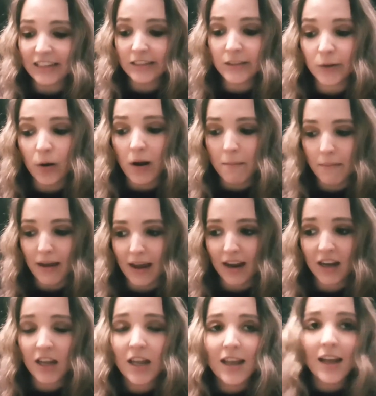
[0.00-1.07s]
So I'm back.
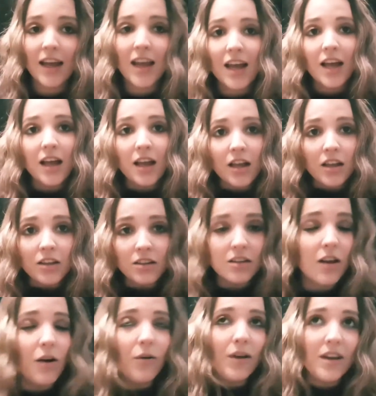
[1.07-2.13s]

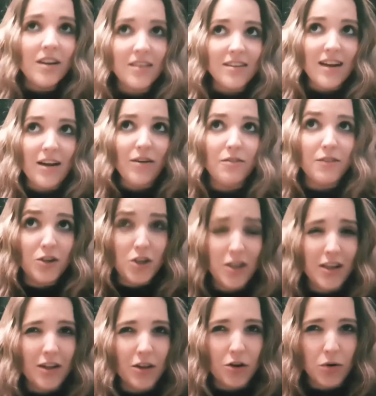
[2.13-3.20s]
So it is now
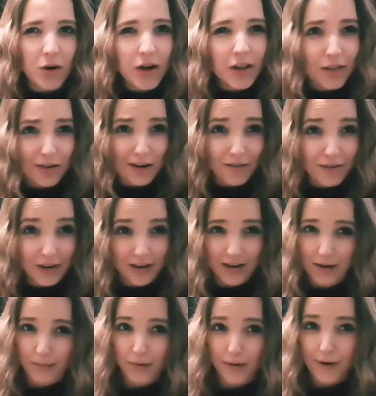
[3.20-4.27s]
officially the 23rd of
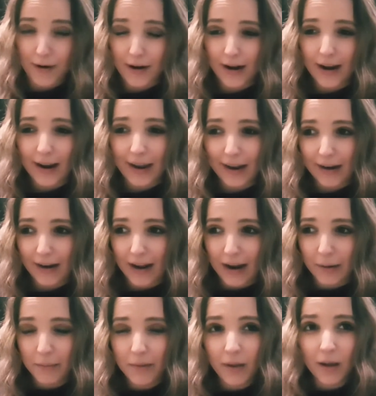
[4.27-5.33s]
December, and
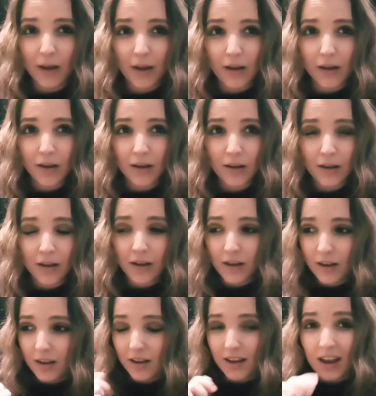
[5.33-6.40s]
I'm like
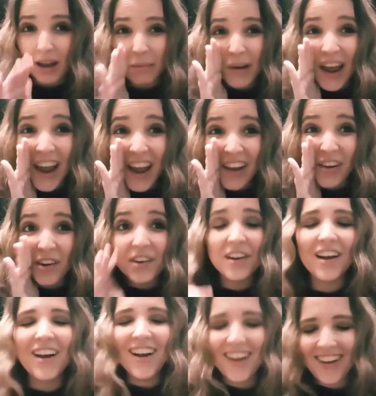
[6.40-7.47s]
tired.
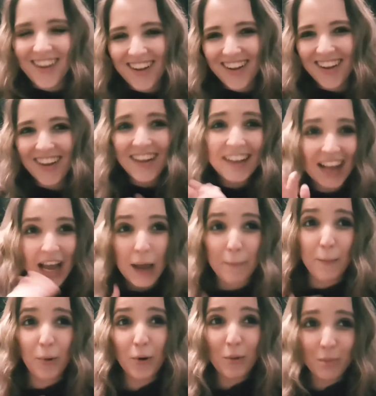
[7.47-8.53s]
I'm
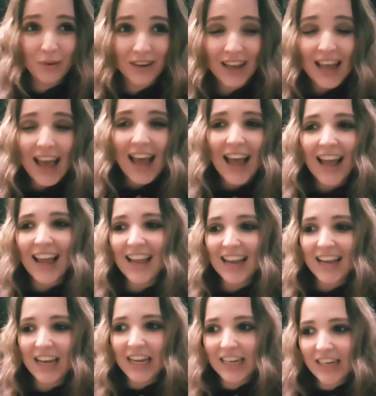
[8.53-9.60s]
pooped,
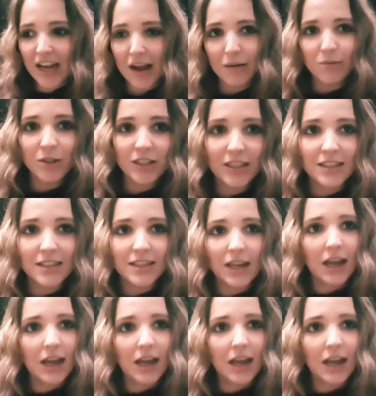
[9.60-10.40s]
and it's